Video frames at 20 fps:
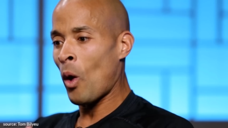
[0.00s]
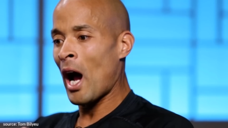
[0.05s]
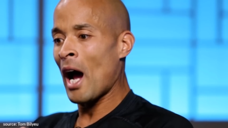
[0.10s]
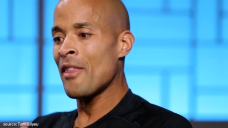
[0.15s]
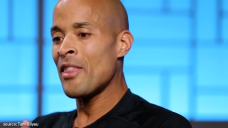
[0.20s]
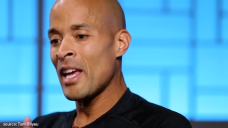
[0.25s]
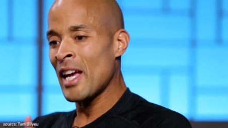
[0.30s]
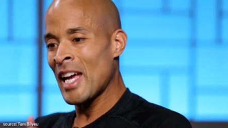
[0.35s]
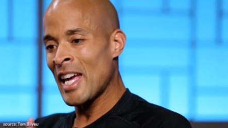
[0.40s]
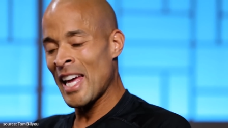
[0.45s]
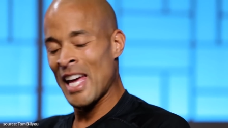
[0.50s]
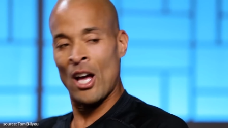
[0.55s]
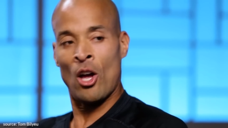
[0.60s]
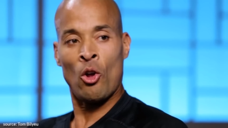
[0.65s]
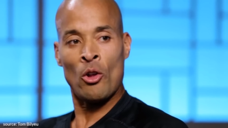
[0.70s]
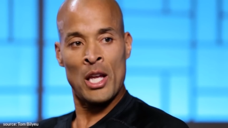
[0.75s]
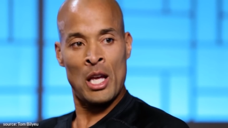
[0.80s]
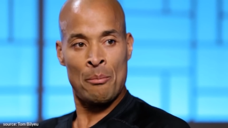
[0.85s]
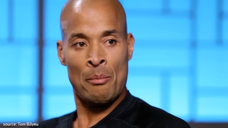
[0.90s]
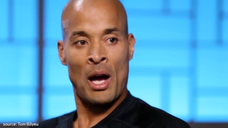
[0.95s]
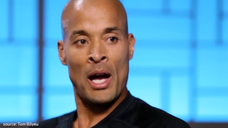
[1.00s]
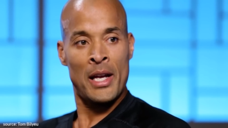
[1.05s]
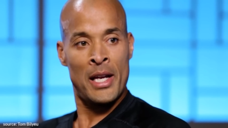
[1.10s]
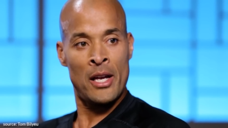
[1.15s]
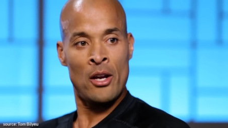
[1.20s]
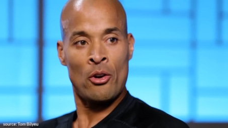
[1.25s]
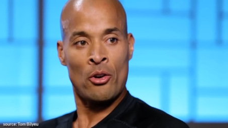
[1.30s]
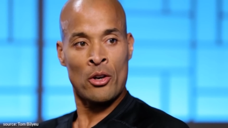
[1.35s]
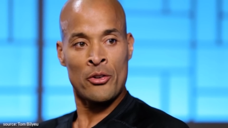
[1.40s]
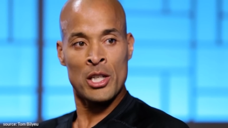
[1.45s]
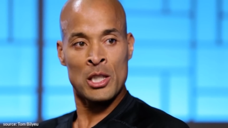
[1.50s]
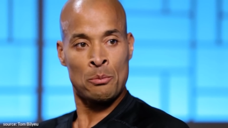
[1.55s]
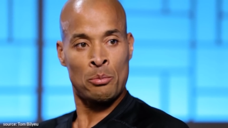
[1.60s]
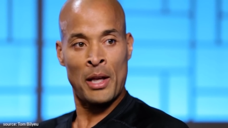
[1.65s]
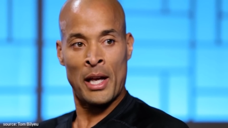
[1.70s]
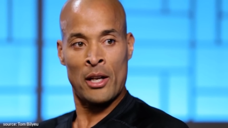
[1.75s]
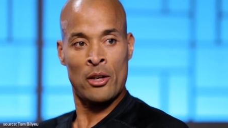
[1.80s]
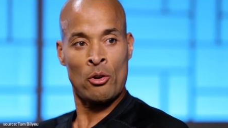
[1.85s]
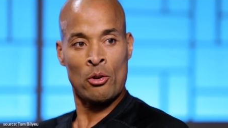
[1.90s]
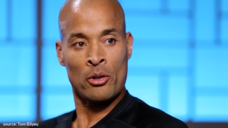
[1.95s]
why the hell am I here on this
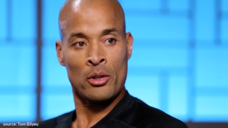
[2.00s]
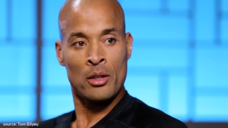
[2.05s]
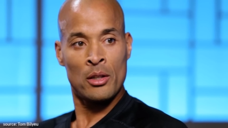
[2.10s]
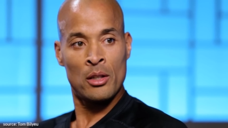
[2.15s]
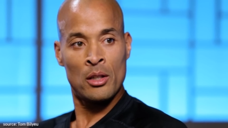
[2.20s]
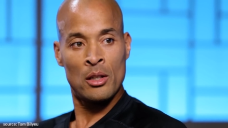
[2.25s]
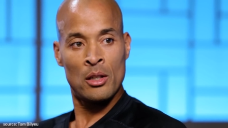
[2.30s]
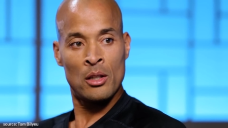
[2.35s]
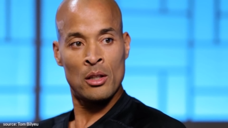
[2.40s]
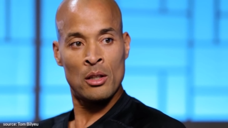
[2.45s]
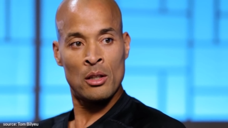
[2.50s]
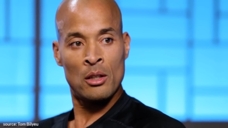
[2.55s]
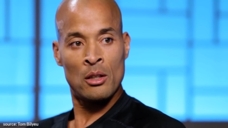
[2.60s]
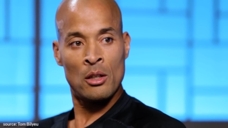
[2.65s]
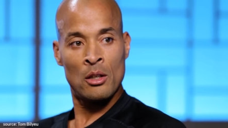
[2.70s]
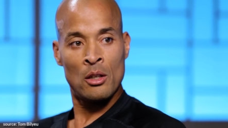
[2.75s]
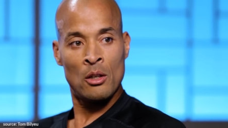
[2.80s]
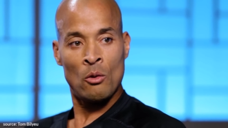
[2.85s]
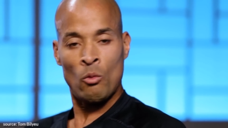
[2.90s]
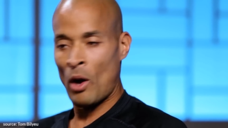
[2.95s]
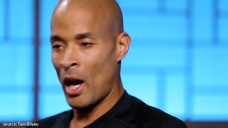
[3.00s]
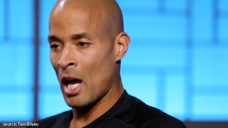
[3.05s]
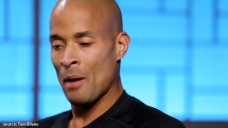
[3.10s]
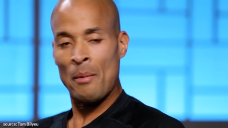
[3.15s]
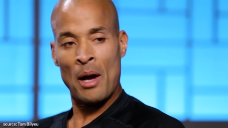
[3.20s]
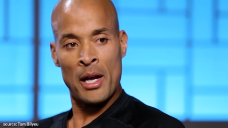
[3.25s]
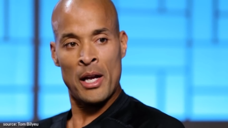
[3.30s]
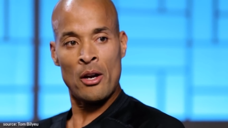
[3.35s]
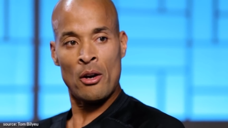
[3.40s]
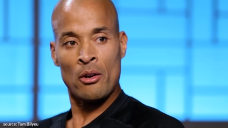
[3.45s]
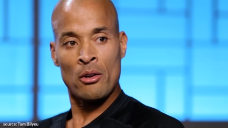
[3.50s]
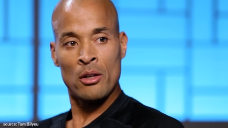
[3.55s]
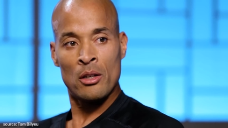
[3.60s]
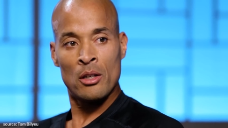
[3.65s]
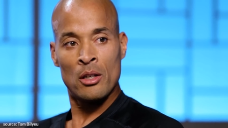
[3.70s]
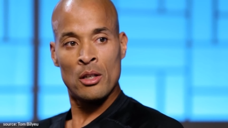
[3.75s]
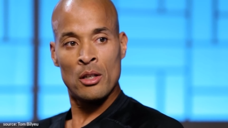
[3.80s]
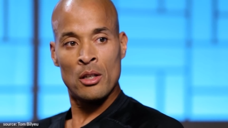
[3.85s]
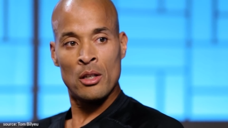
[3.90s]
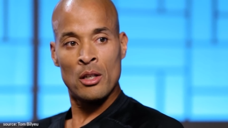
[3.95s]
planet Earth? Why am I here?
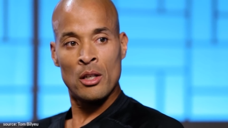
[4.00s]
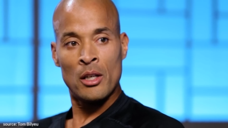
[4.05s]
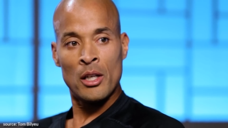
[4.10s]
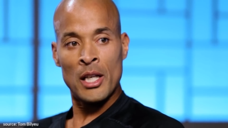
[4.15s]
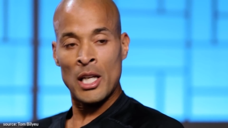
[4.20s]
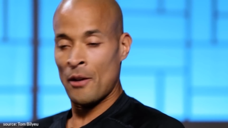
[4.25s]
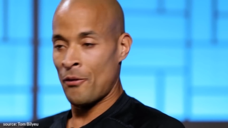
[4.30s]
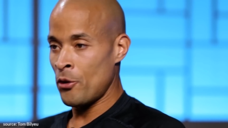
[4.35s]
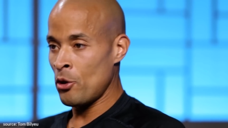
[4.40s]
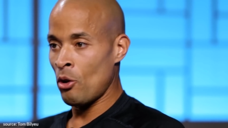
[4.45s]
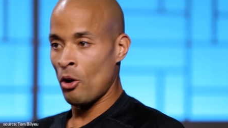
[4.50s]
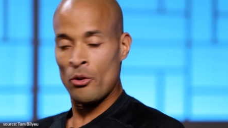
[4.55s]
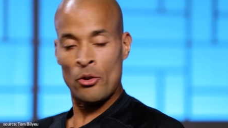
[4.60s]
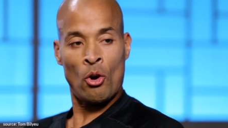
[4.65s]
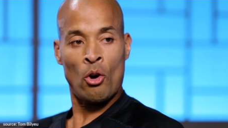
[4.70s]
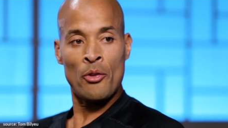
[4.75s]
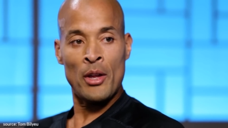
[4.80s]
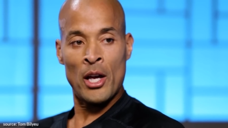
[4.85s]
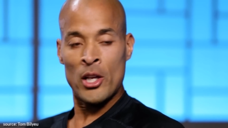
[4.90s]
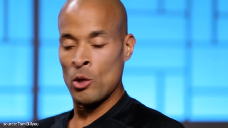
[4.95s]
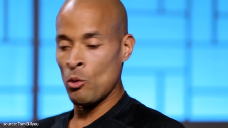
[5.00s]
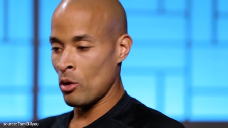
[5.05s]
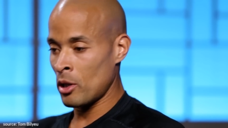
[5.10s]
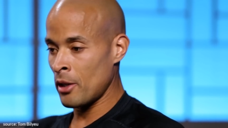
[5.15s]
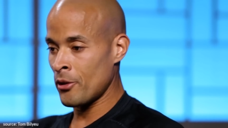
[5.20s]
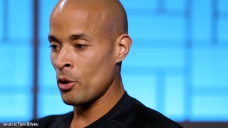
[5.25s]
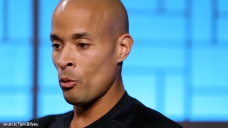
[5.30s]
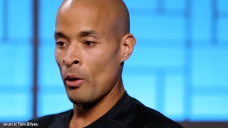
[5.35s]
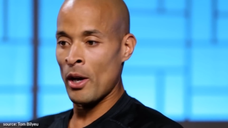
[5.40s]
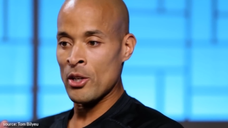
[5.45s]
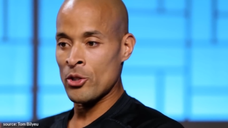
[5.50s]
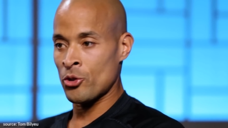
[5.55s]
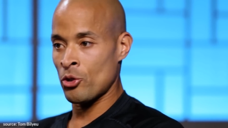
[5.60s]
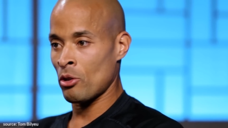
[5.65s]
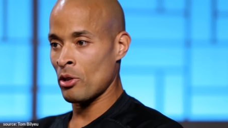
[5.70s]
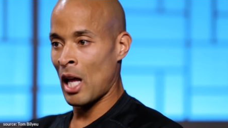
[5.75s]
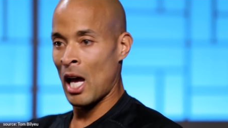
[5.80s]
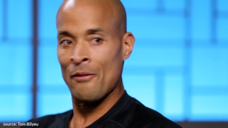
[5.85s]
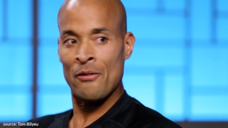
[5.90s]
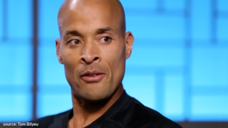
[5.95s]
And if you don't know that, you will live the rest
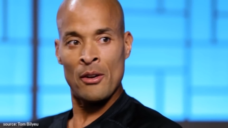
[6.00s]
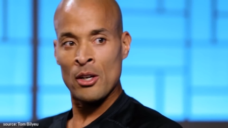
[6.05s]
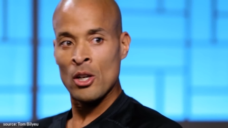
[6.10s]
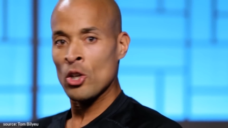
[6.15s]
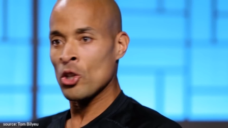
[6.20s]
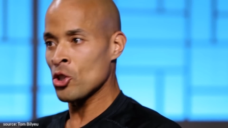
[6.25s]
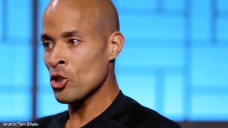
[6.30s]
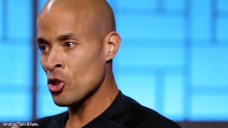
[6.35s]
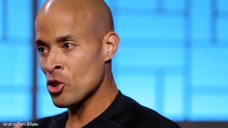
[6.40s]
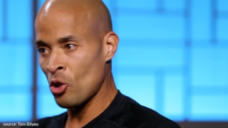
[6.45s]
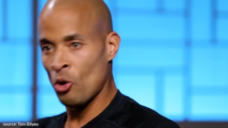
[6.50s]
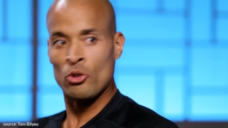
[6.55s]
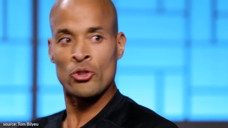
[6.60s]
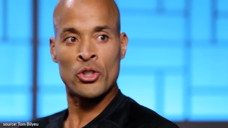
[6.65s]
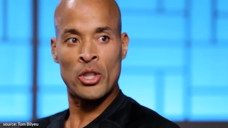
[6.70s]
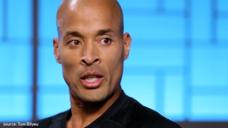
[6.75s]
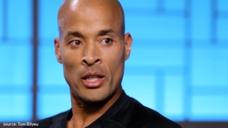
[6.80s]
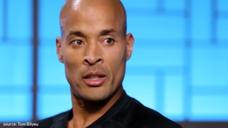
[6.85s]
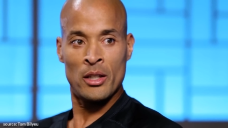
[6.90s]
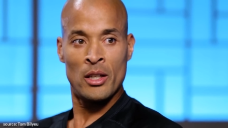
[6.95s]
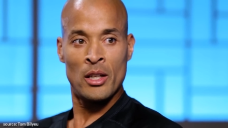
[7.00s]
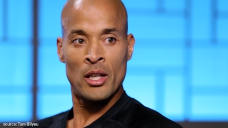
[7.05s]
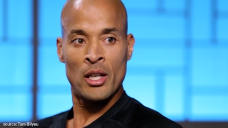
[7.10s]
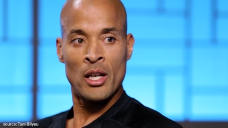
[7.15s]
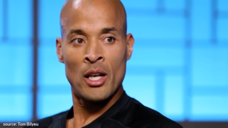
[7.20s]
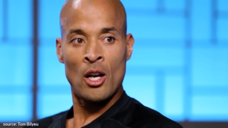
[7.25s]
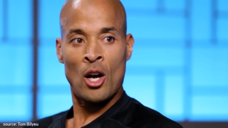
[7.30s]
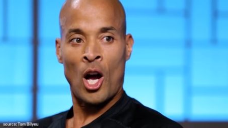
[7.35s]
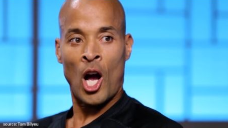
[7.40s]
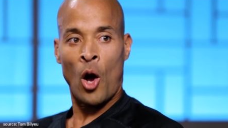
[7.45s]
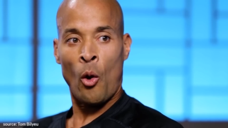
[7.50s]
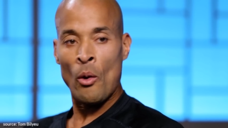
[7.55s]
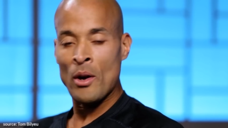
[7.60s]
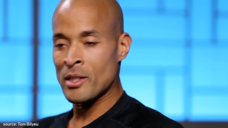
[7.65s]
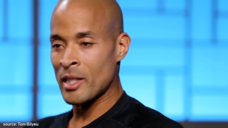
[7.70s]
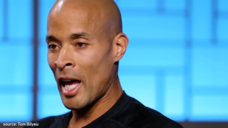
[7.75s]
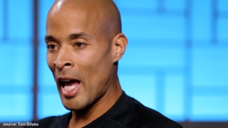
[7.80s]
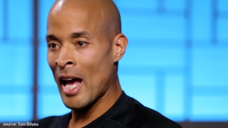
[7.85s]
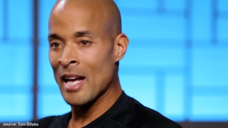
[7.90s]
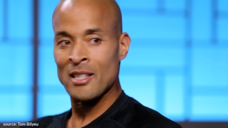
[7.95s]
of your life searching,
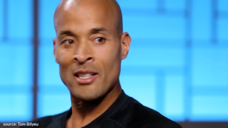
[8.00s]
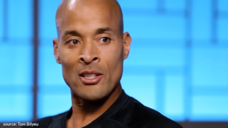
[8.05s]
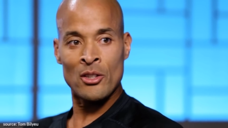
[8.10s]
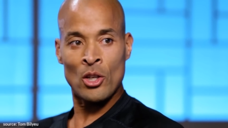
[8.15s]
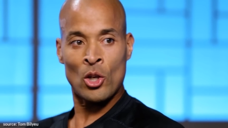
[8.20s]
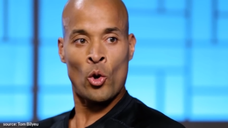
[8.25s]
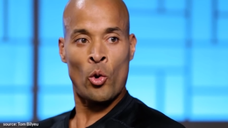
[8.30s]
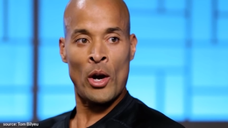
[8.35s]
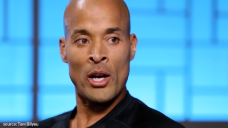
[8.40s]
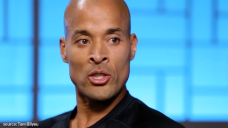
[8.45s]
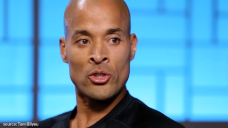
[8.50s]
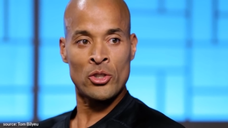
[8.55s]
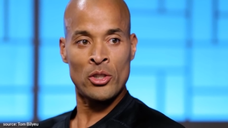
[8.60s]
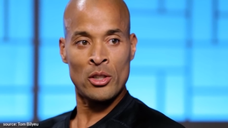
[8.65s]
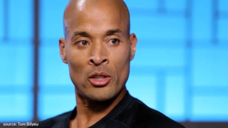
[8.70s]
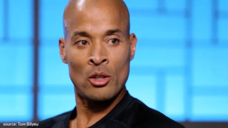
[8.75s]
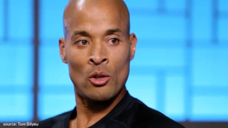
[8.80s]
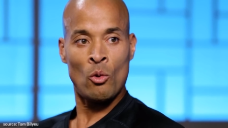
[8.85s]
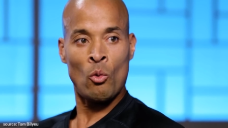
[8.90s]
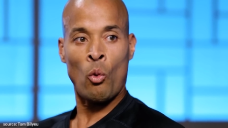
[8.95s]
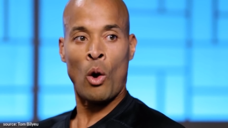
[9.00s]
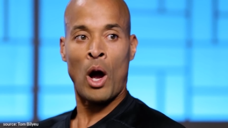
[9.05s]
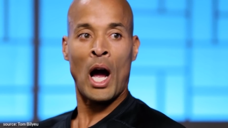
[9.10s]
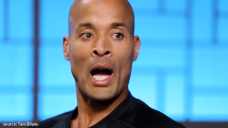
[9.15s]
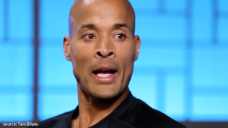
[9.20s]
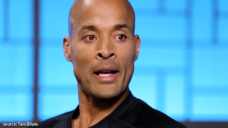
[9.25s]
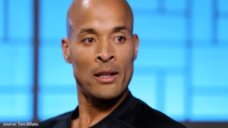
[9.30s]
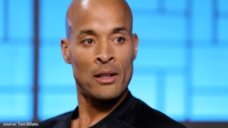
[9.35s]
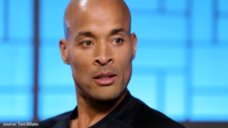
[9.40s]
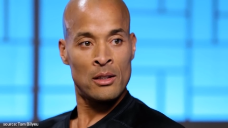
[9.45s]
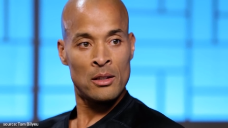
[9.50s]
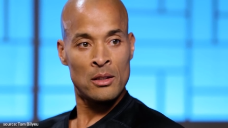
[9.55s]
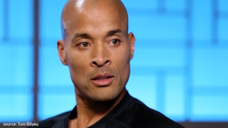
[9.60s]
always asking the question, why?